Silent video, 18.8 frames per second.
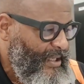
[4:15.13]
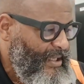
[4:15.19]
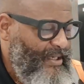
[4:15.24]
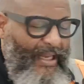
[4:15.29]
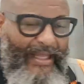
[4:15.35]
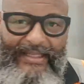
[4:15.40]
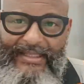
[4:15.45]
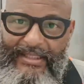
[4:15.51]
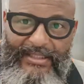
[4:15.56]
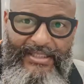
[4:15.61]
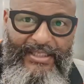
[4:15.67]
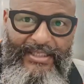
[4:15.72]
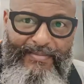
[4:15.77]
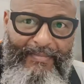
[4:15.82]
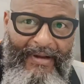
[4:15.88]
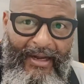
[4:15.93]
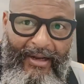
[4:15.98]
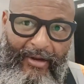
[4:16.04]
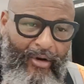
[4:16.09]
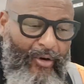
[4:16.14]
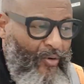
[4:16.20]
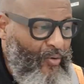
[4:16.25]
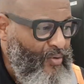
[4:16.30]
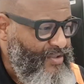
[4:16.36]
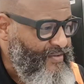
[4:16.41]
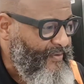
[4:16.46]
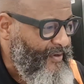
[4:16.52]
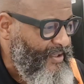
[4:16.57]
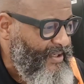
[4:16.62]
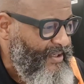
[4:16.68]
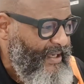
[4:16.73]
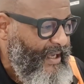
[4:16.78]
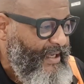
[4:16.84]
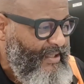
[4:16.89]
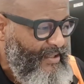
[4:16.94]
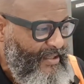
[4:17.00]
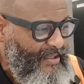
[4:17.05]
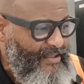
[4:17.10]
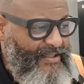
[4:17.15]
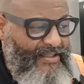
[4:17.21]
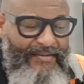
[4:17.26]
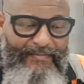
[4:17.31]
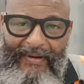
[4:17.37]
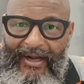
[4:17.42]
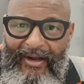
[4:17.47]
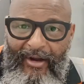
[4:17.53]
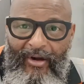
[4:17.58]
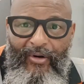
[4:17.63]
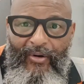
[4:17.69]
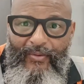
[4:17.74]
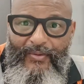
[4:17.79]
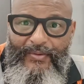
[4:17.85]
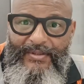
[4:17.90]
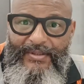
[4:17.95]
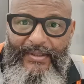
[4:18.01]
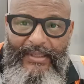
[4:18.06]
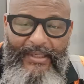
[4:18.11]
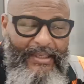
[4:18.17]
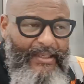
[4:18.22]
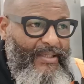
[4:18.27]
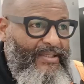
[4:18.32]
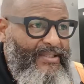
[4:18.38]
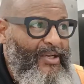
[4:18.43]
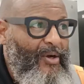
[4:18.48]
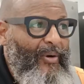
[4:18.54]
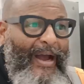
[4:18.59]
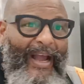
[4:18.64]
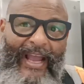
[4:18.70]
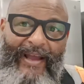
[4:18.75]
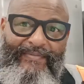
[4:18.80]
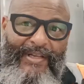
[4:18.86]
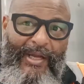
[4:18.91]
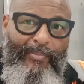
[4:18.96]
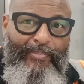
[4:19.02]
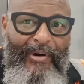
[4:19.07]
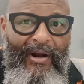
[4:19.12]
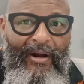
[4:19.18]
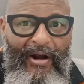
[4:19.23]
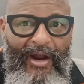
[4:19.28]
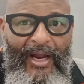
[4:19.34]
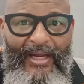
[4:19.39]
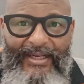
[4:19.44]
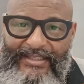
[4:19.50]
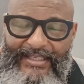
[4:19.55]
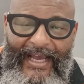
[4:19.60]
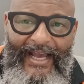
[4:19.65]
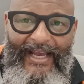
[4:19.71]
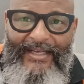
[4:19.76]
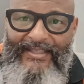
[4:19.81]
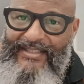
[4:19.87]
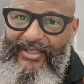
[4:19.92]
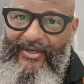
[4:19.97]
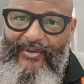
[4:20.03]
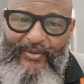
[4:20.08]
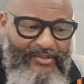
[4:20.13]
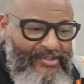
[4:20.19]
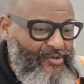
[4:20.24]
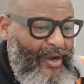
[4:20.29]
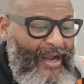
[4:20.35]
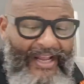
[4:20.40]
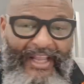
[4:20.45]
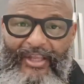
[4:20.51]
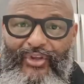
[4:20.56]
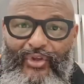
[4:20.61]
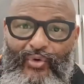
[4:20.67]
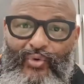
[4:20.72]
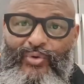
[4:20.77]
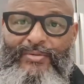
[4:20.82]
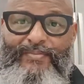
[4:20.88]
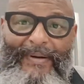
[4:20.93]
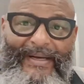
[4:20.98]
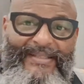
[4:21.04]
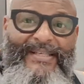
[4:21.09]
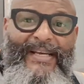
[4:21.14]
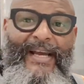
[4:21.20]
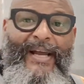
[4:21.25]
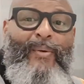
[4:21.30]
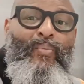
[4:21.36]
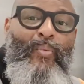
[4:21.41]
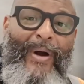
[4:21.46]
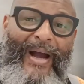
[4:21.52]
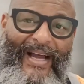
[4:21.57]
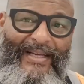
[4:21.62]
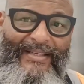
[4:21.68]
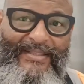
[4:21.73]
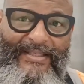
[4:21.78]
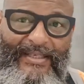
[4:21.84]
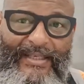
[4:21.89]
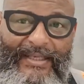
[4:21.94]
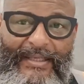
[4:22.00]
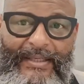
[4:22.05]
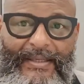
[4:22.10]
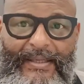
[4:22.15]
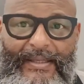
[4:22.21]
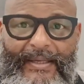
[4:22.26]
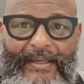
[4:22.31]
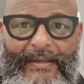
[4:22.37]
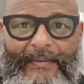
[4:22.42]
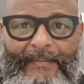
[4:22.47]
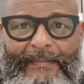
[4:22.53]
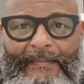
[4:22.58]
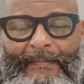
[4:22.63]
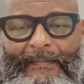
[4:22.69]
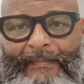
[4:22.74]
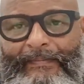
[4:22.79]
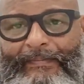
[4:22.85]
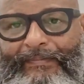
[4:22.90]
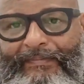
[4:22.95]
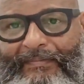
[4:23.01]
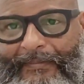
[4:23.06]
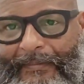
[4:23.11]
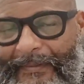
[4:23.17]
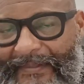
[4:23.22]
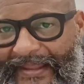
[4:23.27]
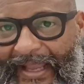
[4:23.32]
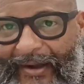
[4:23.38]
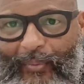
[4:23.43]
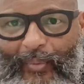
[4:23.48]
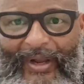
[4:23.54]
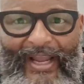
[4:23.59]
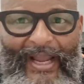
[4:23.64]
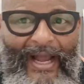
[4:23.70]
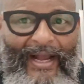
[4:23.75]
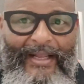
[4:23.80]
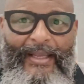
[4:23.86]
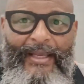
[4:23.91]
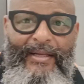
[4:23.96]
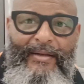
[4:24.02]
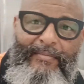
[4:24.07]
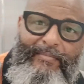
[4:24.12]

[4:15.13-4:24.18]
like this is my goals for the day, this is my goals. So I have to prioritize those so I can use my time wisely. That way I can